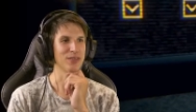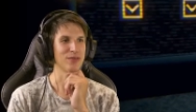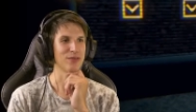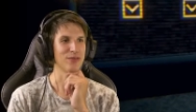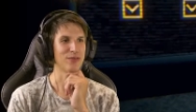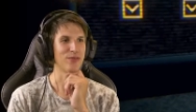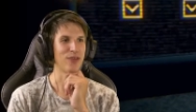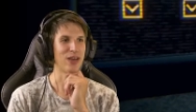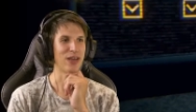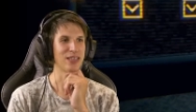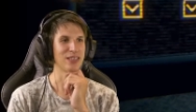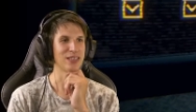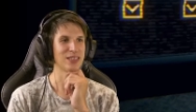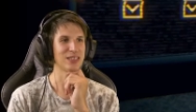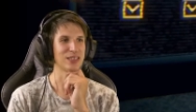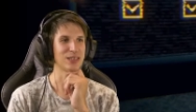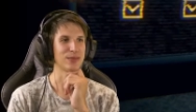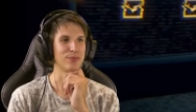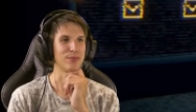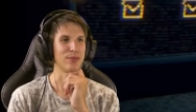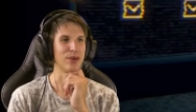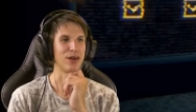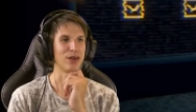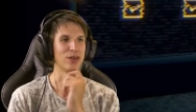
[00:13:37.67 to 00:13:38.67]
Fat,
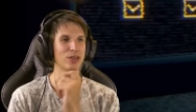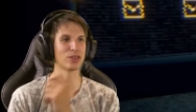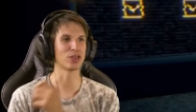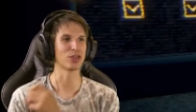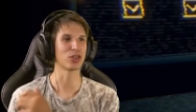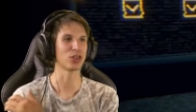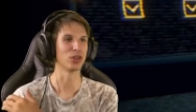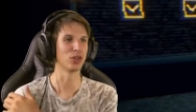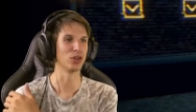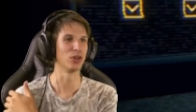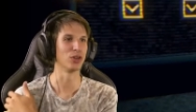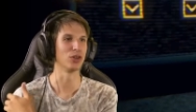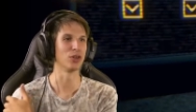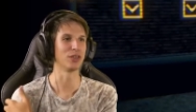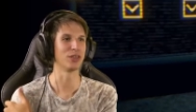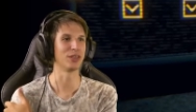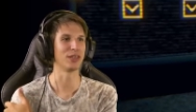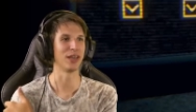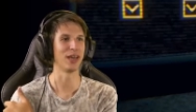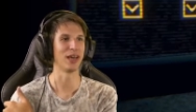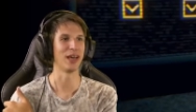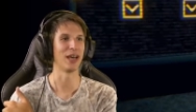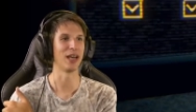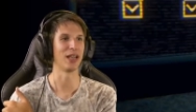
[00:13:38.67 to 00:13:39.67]
smart, good,
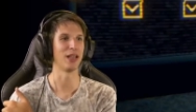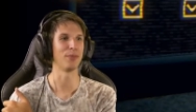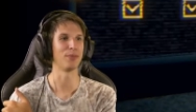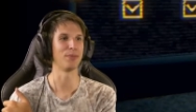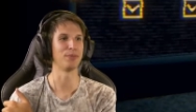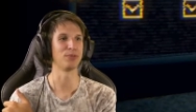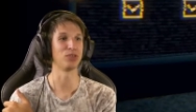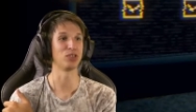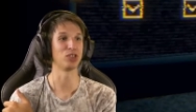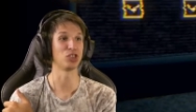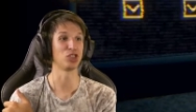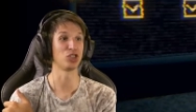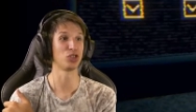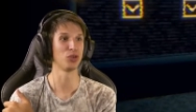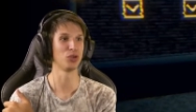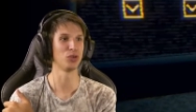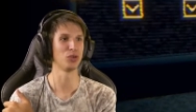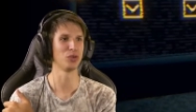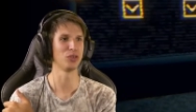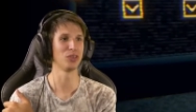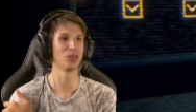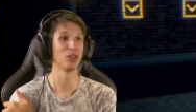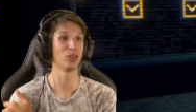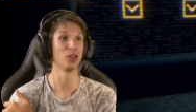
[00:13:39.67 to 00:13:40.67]
help,
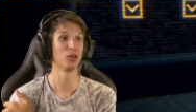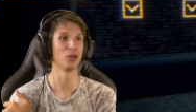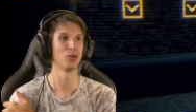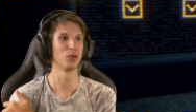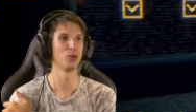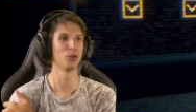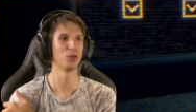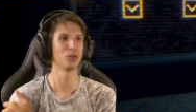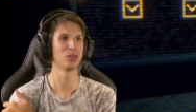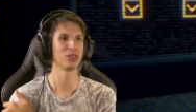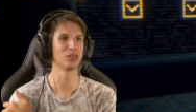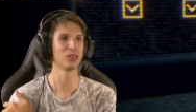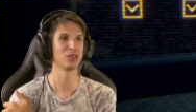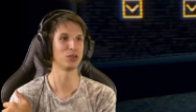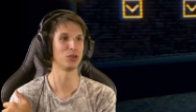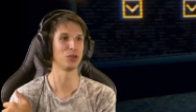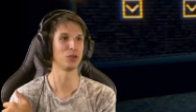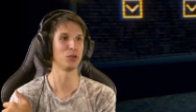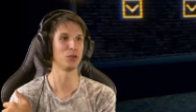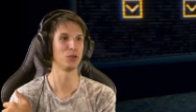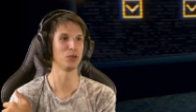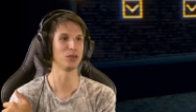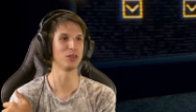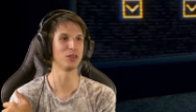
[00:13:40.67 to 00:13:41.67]
shoot, loot,
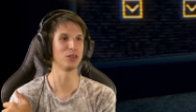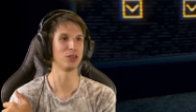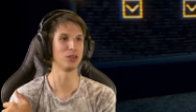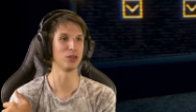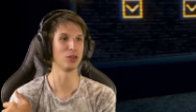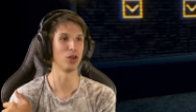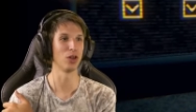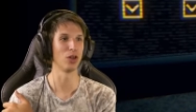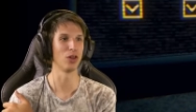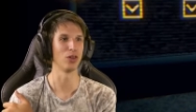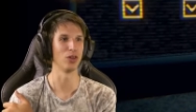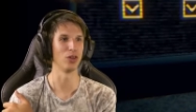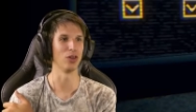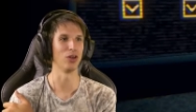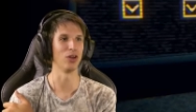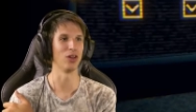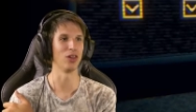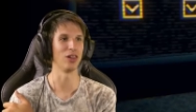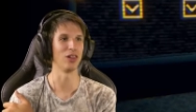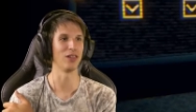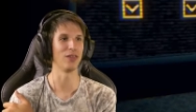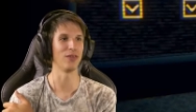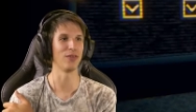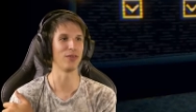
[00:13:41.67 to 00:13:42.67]
toot,
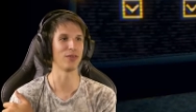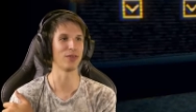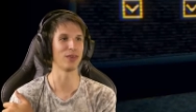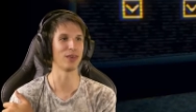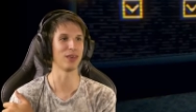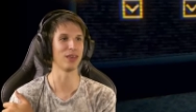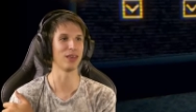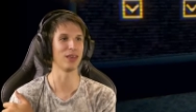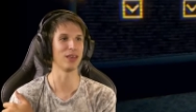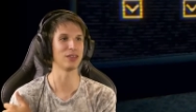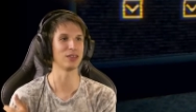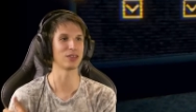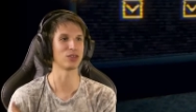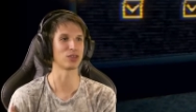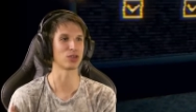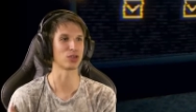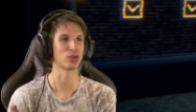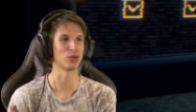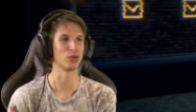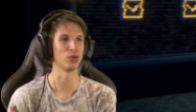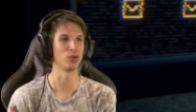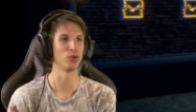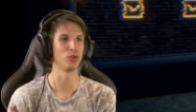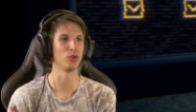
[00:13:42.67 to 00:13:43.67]
lol, the,
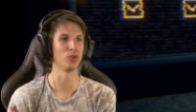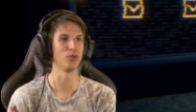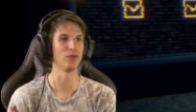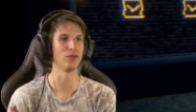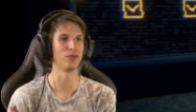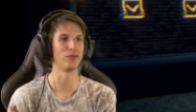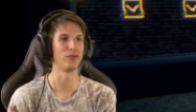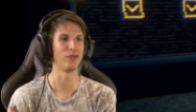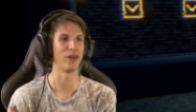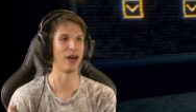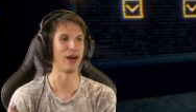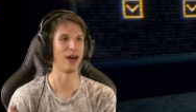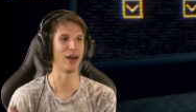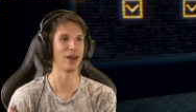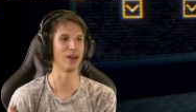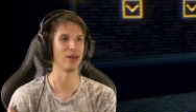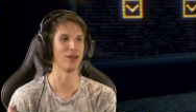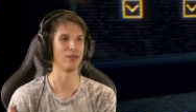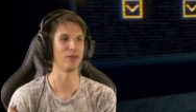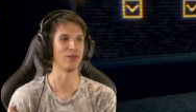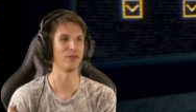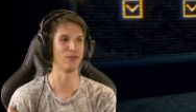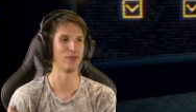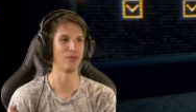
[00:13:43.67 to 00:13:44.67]
screw,
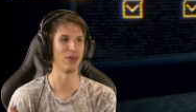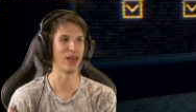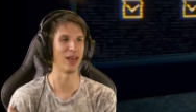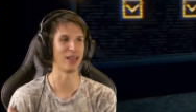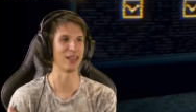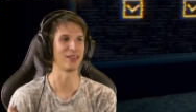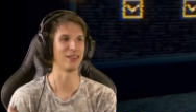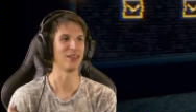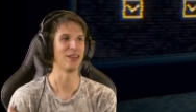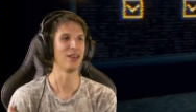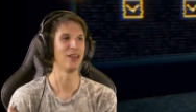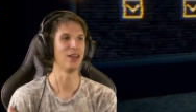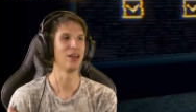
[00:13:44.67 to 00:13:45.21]
fire, fat.